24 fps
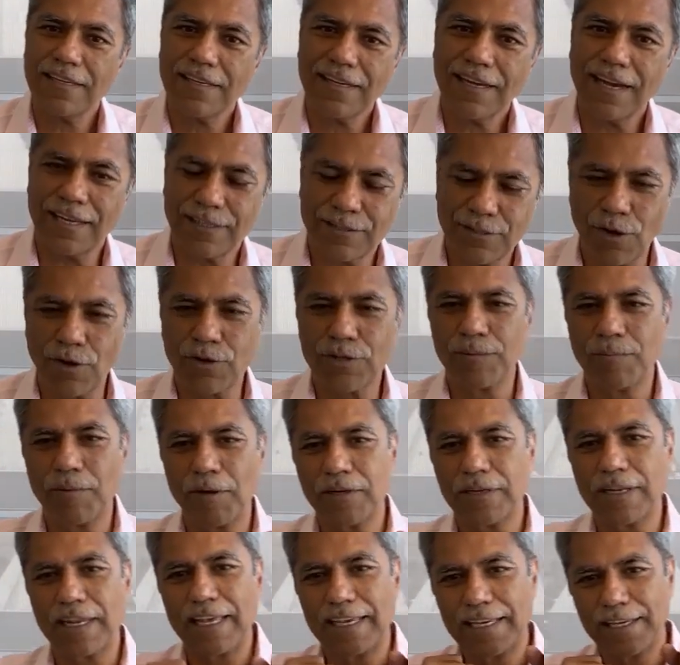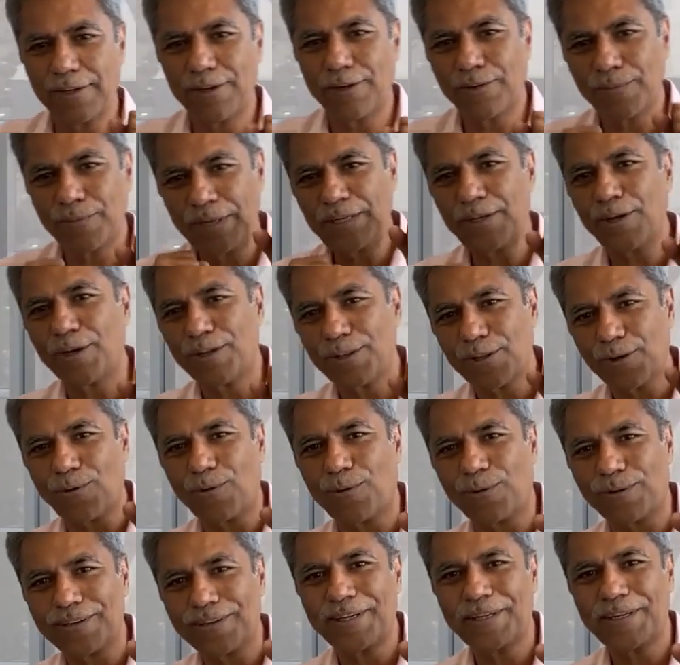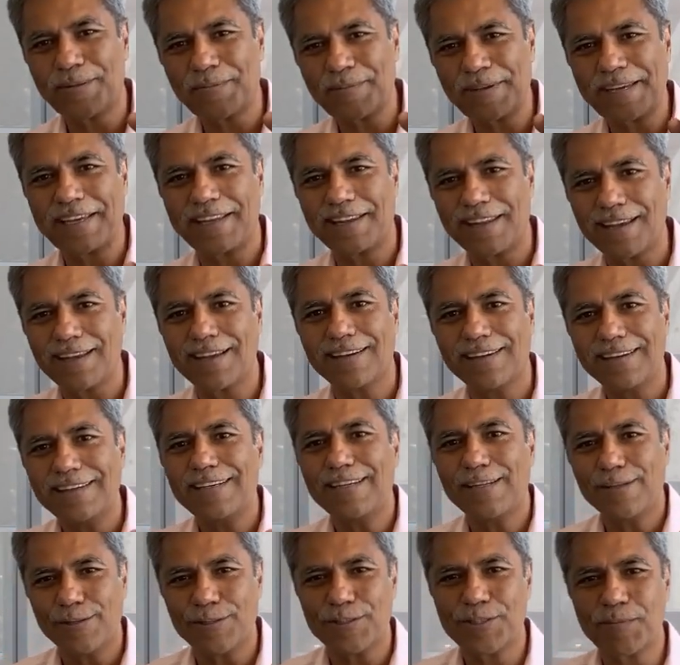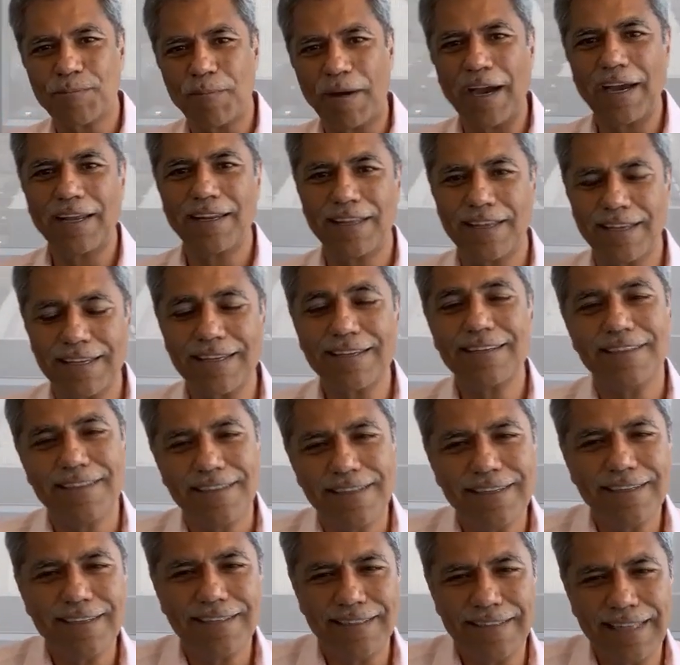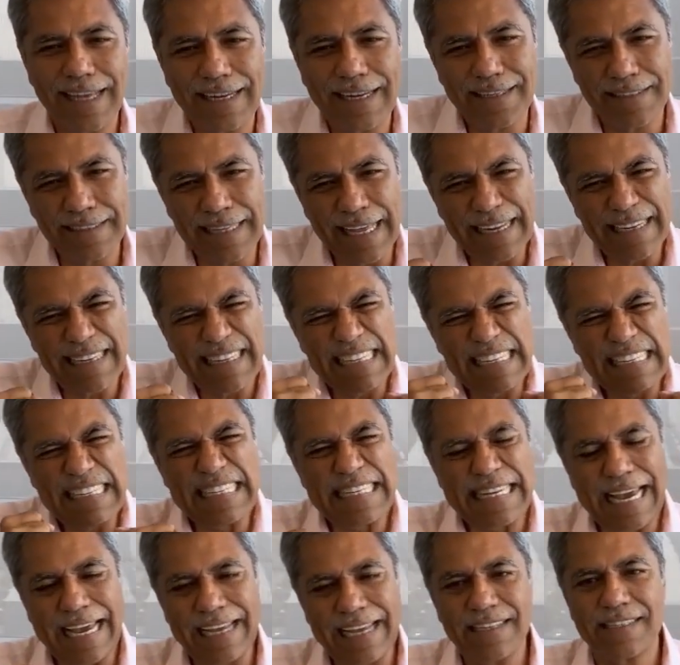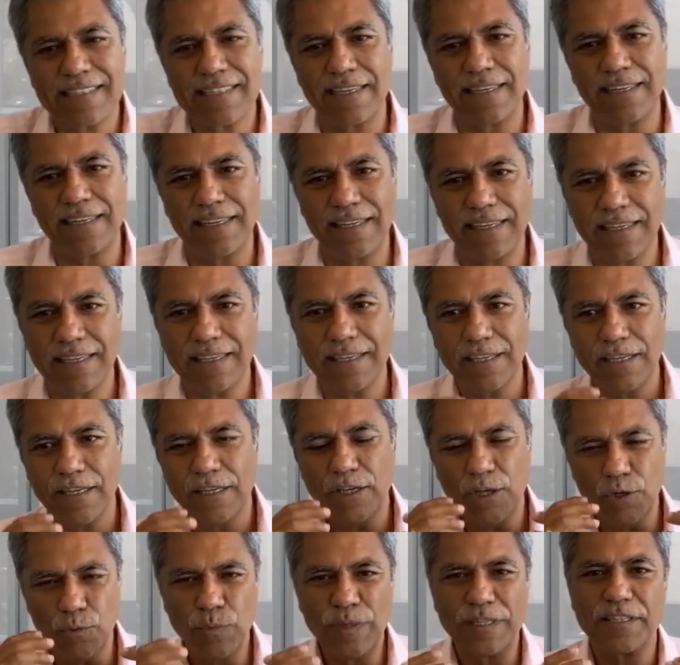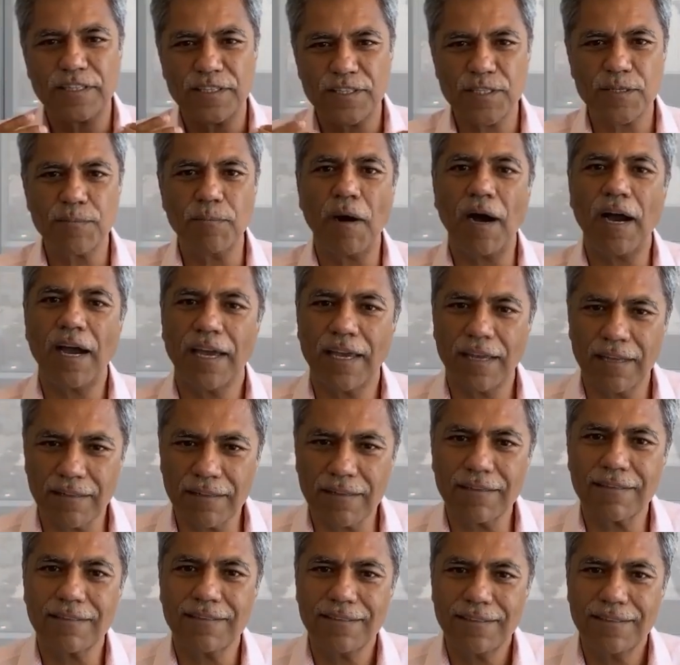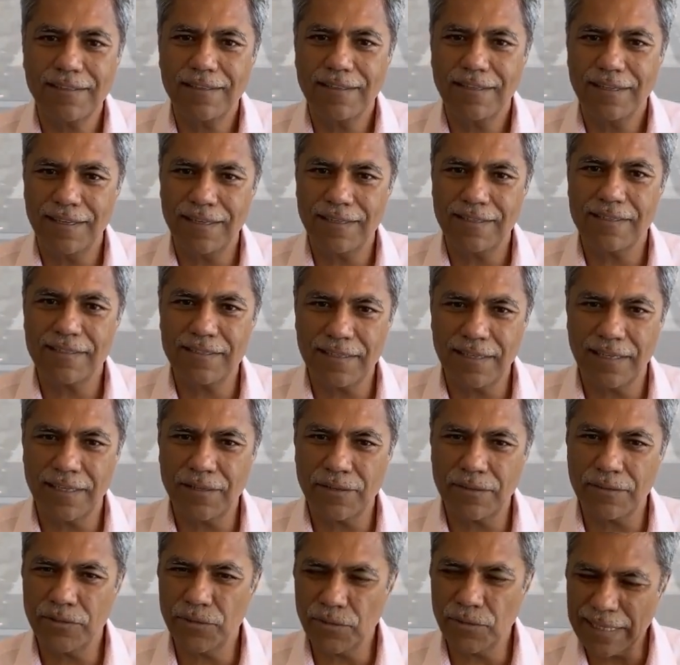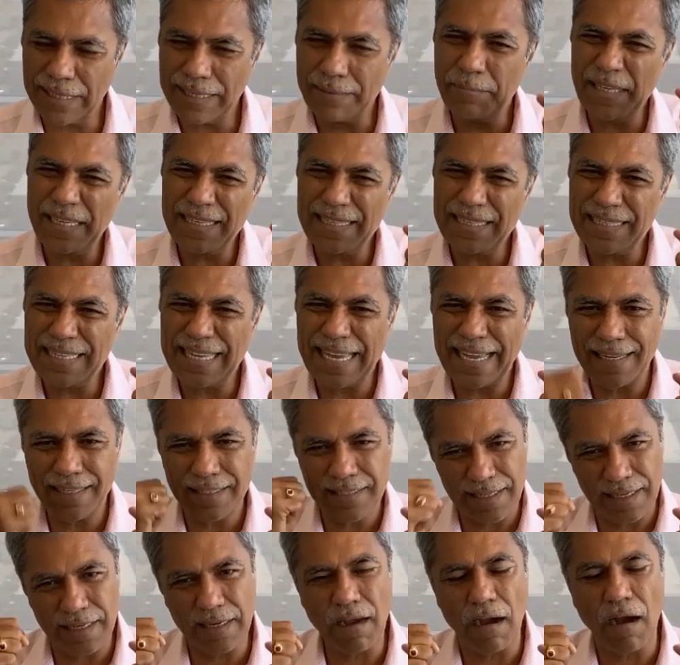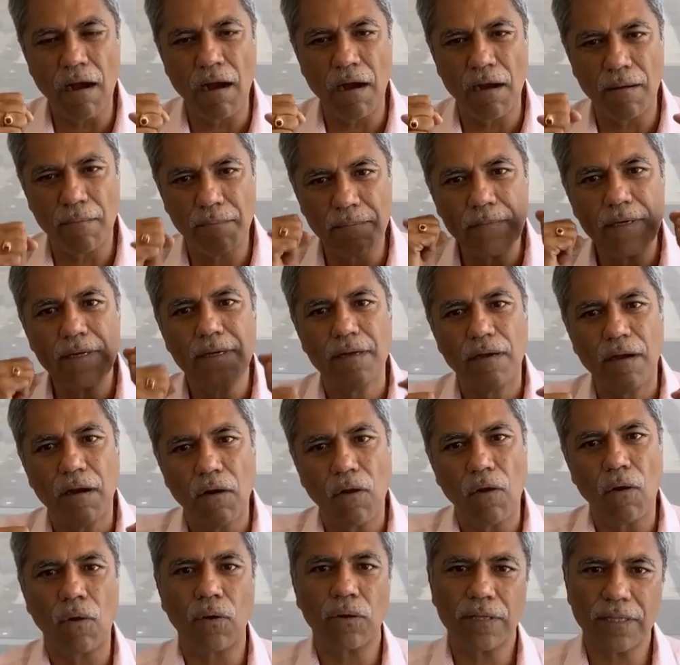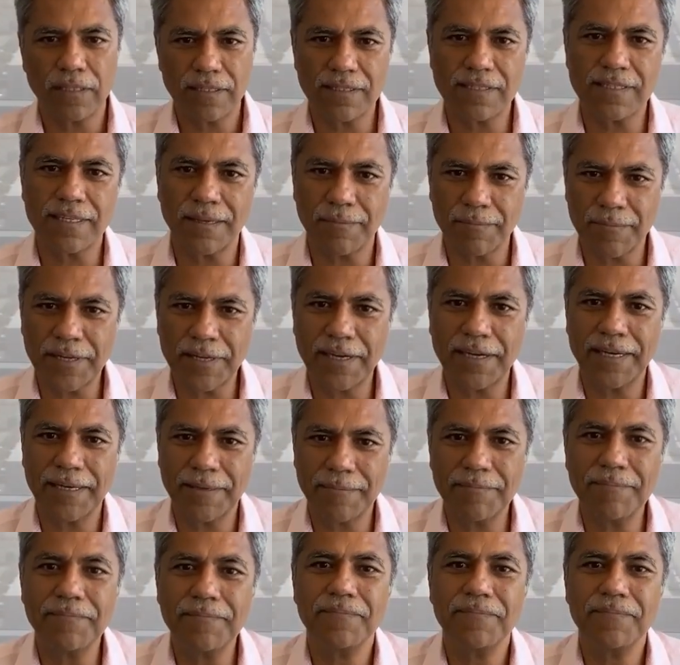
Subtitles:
I talked about, when you're in the corner in the beginning, you're smiling. That intensity with a smile is, you can be intense and calm all at the same time,